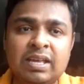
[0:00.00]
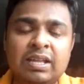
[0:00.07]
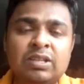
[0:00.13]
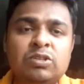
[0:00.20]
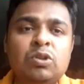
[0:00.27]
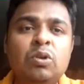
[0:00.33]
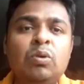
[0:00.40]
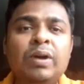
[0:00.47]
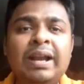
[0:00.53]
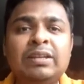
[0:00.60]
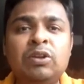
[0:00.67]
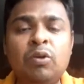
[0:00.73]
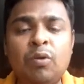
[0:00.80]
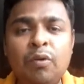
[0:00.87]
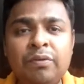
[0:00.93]
So look at the
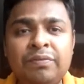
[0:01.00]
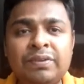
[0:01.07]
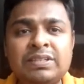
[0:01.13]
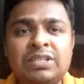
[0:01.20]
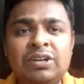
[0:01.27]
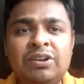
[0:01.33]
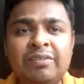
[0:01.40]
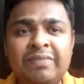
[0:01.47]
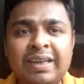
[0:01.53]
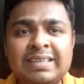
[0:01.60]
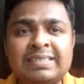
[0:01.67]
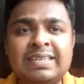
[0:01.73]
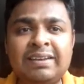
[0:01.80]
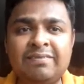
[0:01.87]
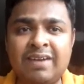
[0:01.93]
coefficient of
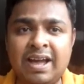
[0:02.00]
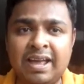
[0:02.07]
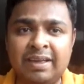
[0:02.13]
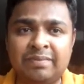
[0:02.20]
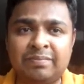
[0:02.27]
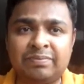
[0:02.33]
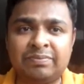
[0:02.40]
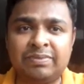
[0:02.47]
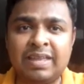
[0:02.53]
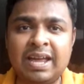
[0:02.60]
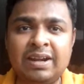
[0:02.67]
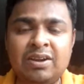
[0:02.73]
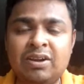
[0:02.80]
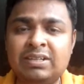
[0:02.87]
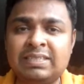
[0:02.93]
x and y, they are
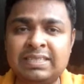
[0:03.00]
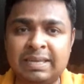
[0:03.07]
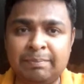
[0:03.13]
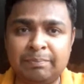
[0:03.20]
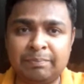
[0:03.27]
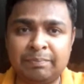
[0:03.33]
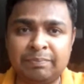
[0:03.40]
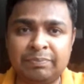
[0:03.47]
not same.